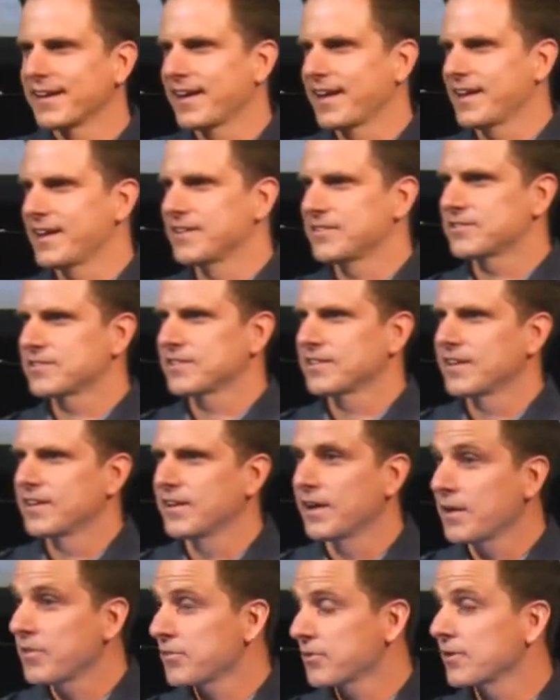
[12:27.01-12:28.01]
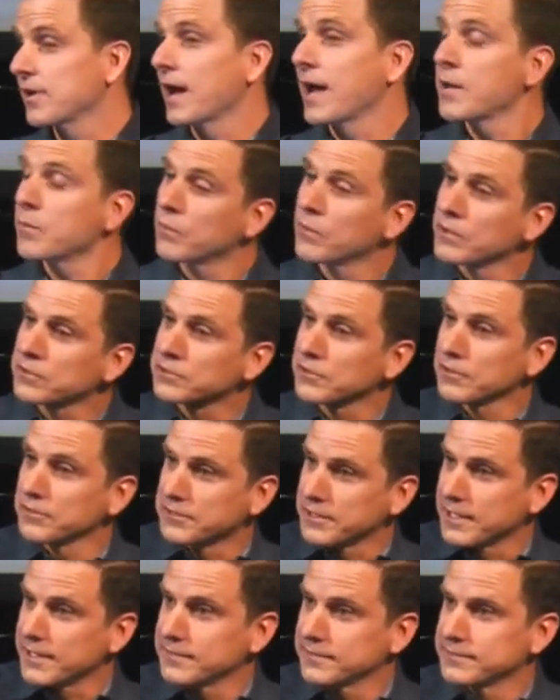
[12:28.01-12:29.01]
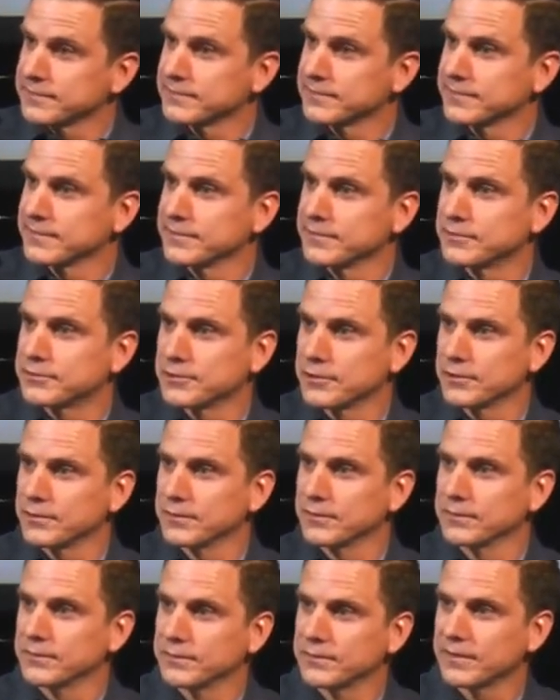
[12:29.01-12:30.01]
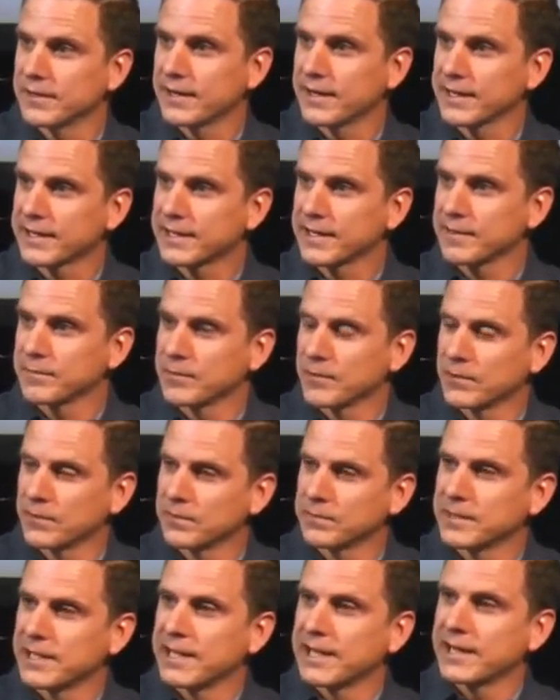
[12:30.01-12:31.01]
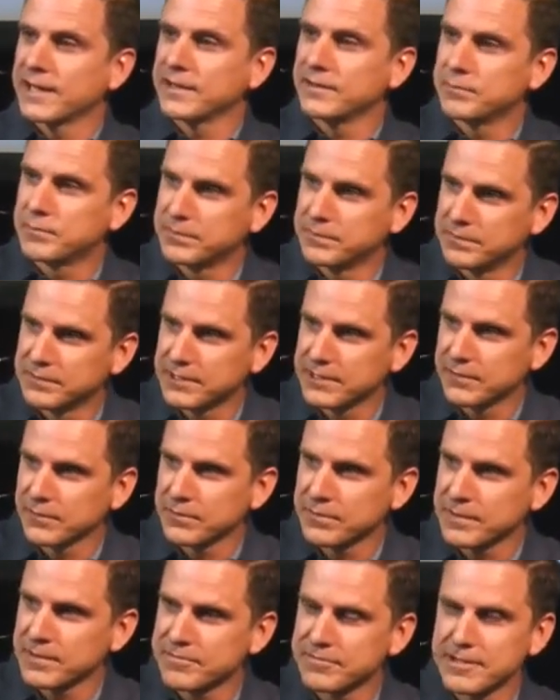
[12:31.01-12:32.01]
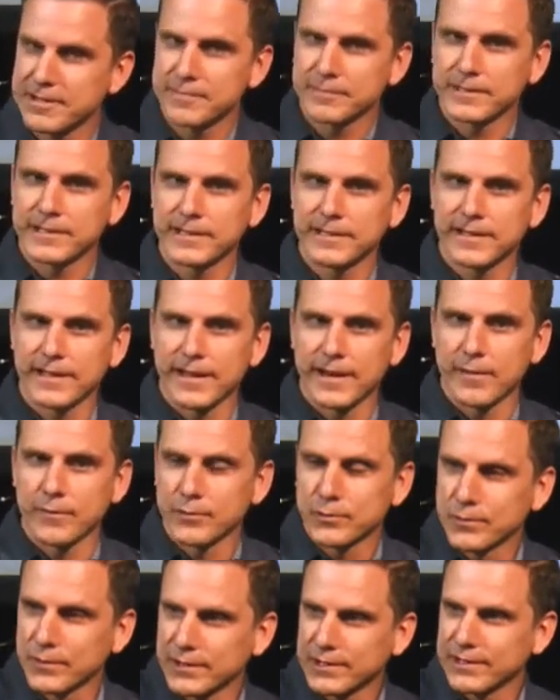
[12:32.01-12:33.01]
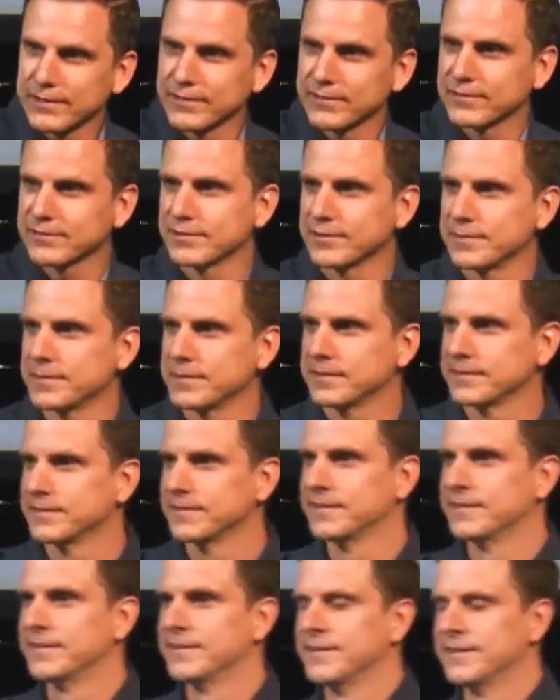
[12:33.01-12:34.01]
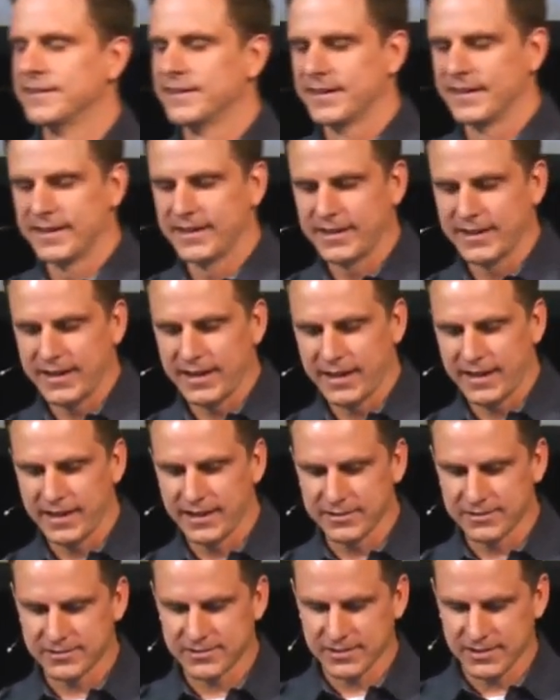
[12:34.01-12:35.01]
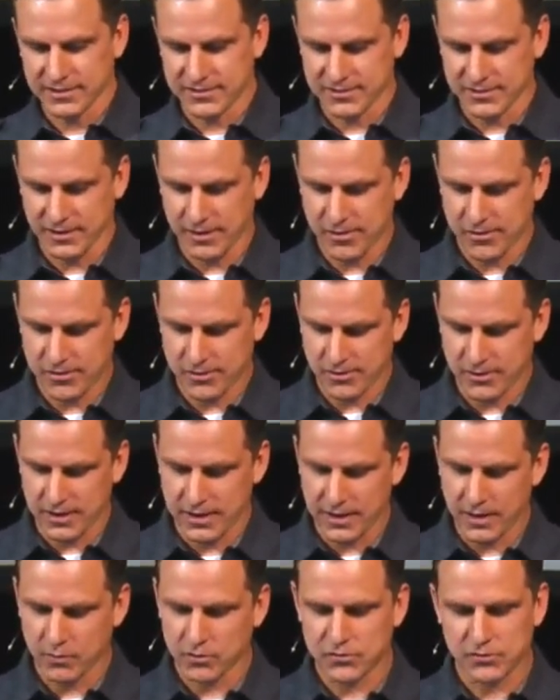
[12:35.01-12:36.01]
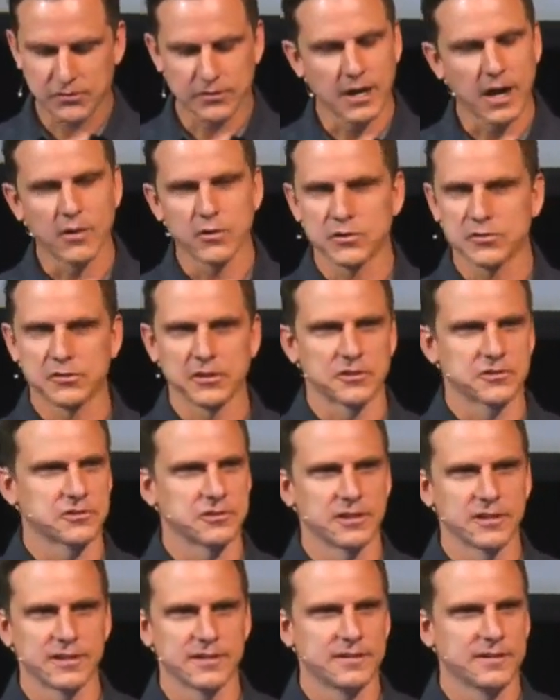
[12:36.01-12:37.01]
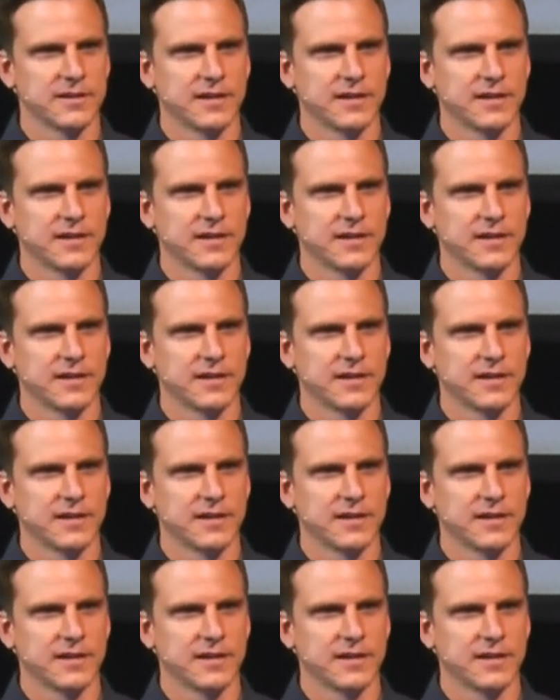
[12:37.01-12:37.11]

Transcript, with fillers: And it's 9.30. I had worked all day. So I came home. I had dinner with my family, and I was working on the sermon. And it's, it's 9.30, and I was, fr- I was frustrated.